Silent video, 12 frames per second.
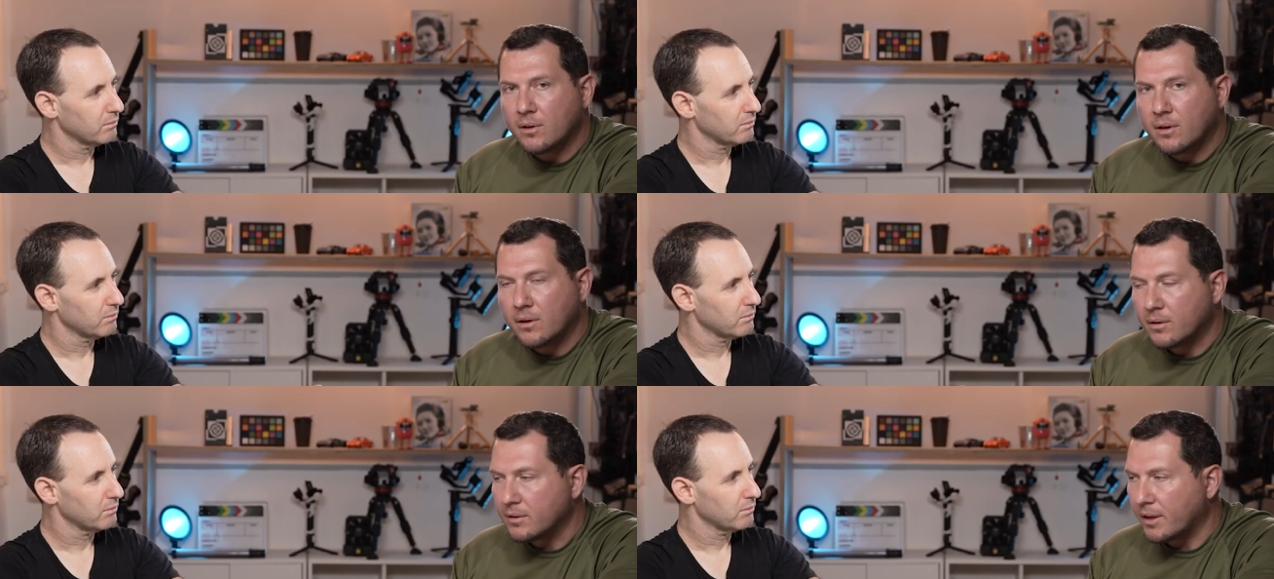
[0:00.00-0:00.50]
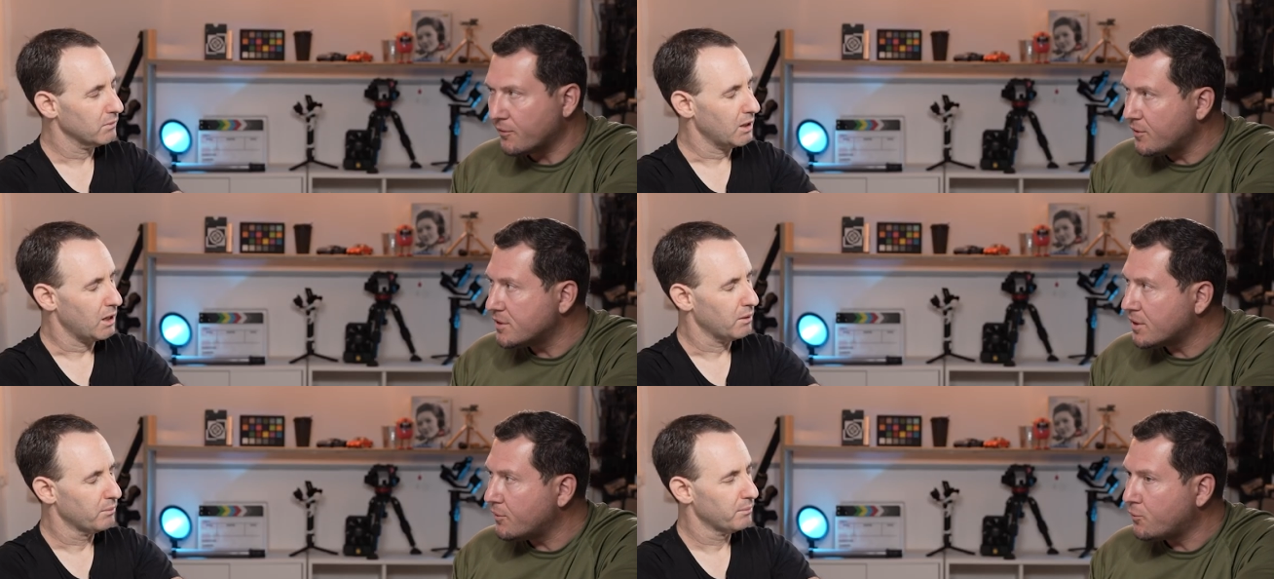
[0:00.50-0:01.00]
Speaker 1: uh, like yeah.
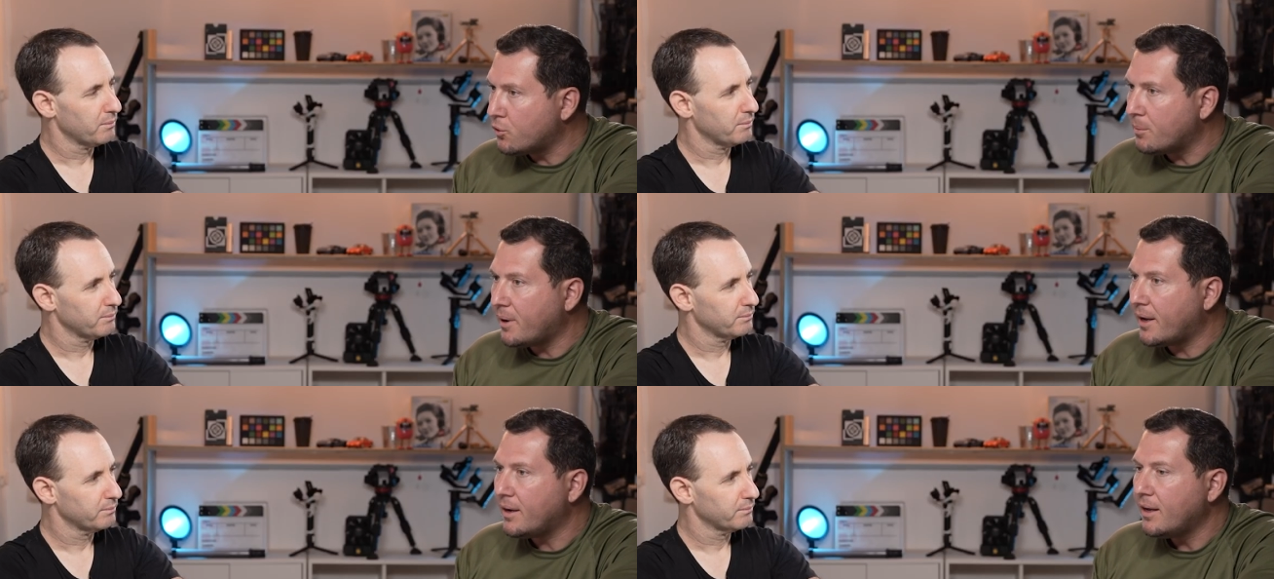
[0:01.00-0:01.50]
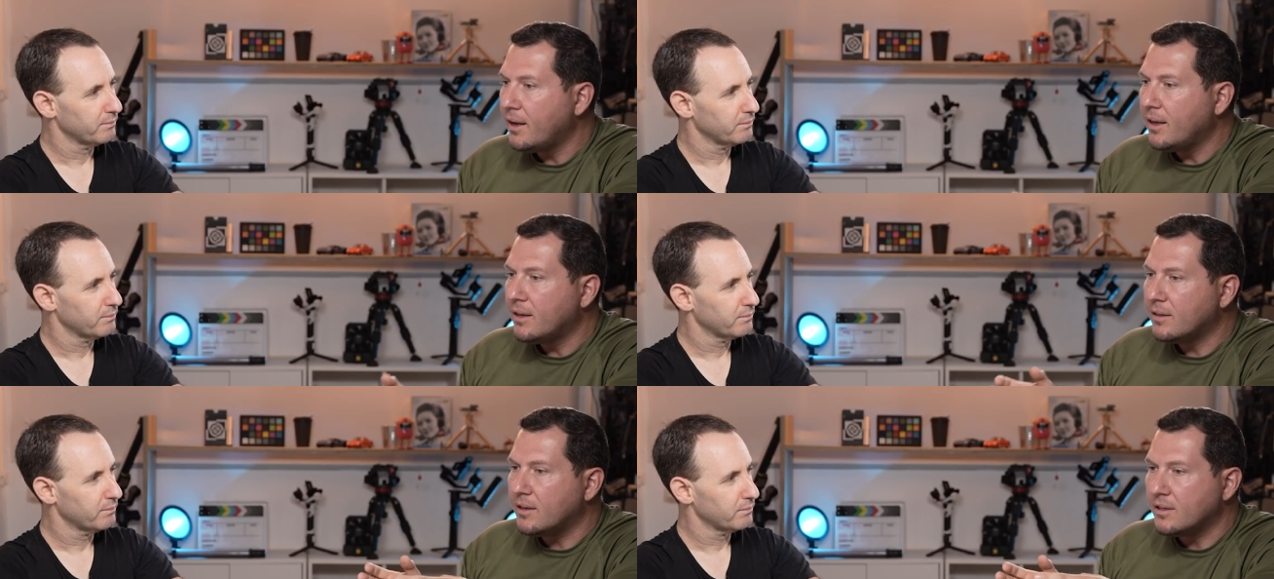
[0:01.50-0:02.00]
physical format
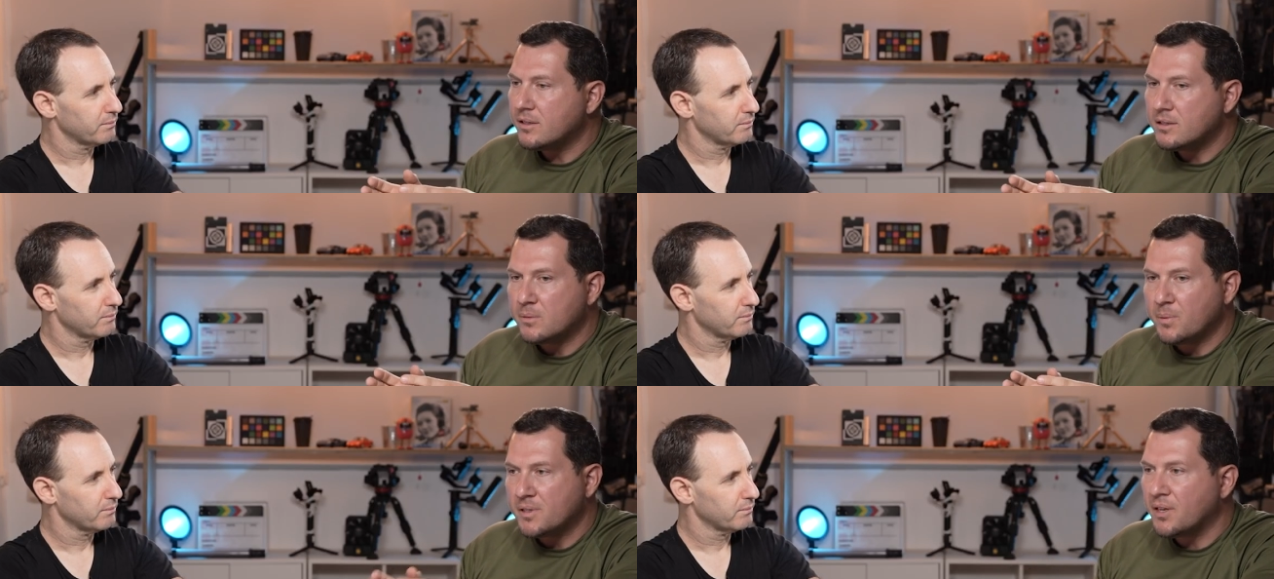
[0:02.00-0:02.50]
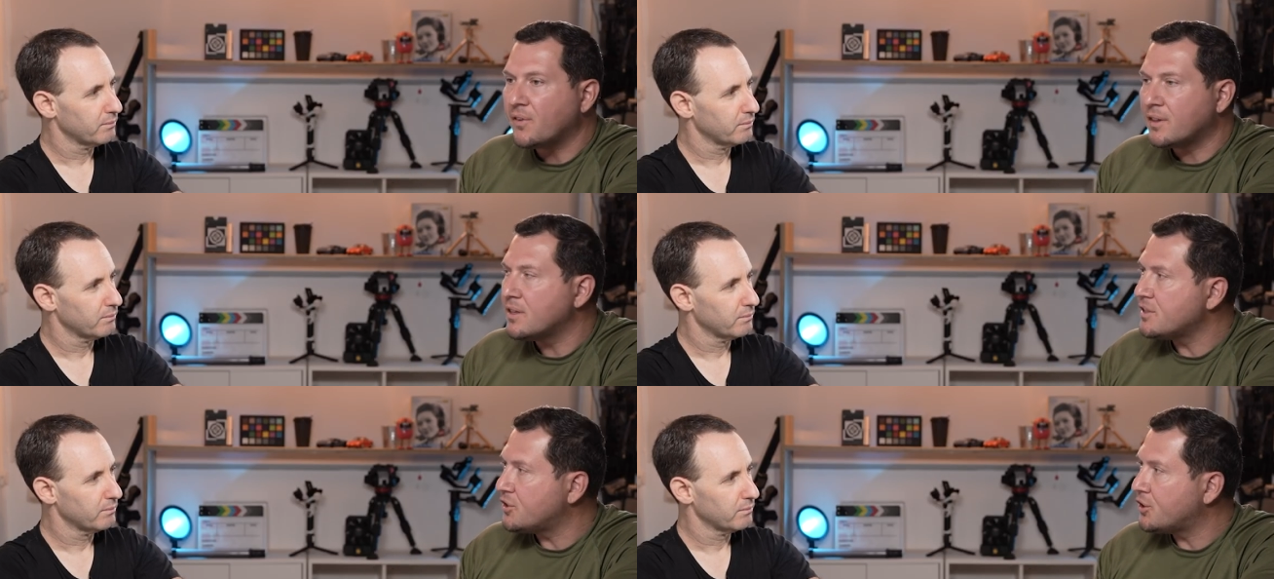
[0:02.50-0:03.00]
the specific
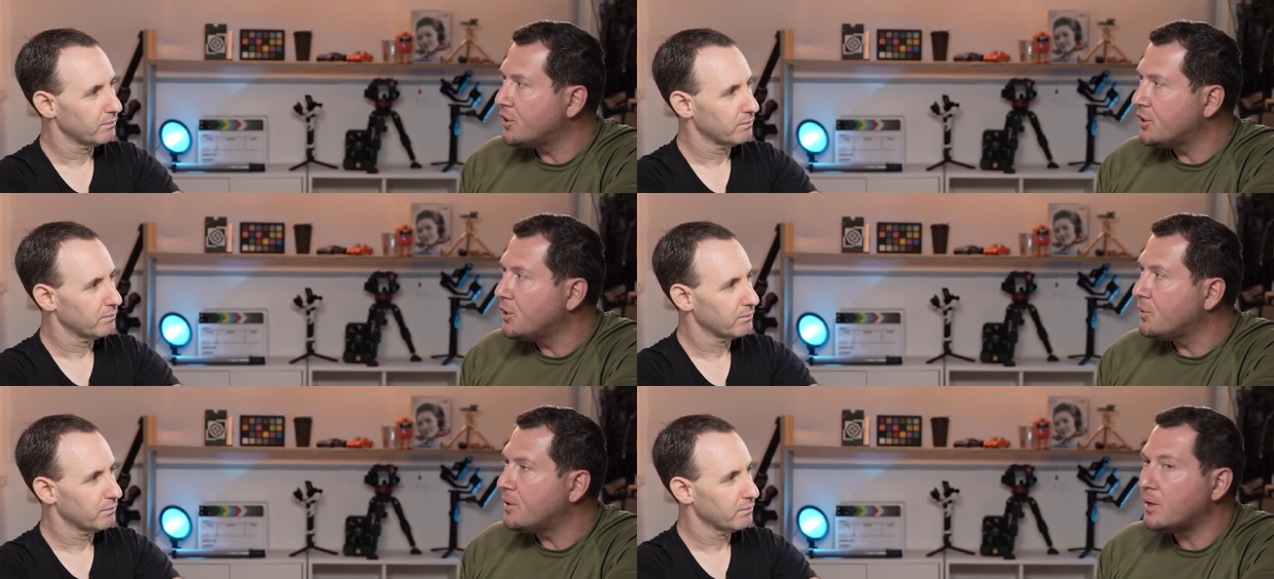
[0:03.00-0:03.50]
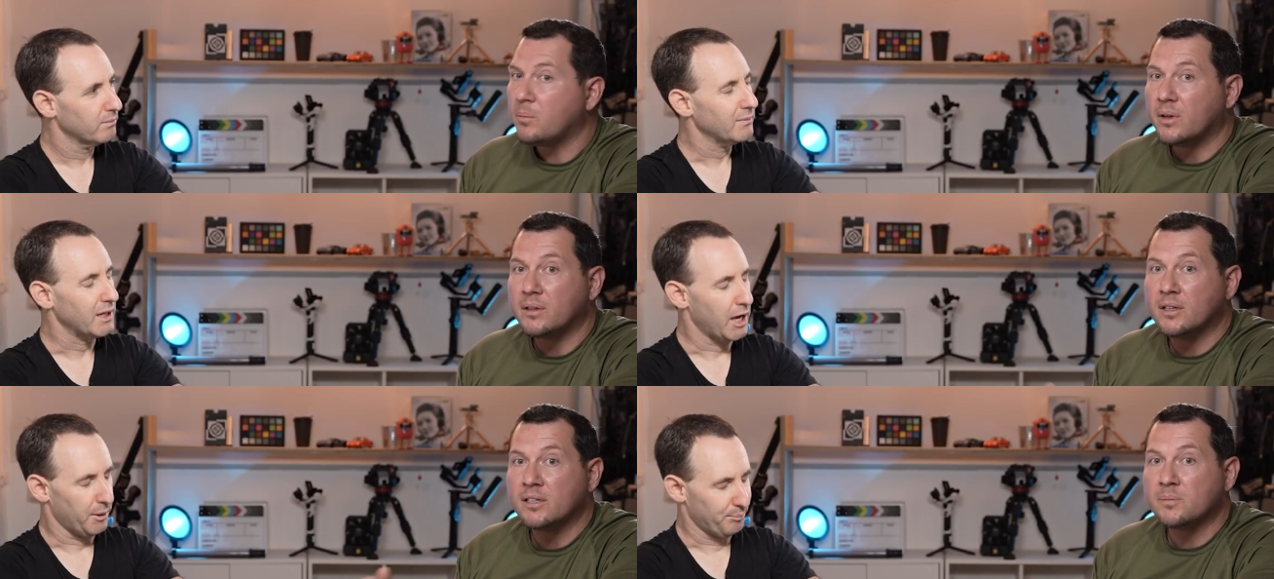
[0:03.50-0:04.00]
things that you can do with it, but
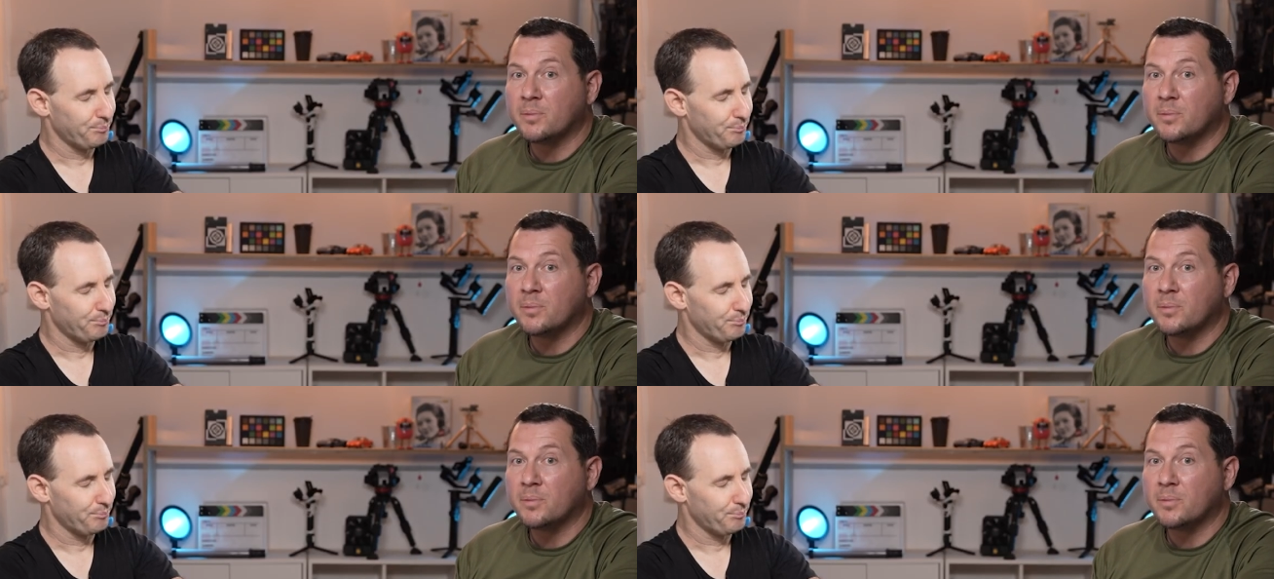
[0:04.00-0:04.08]
yeah. there's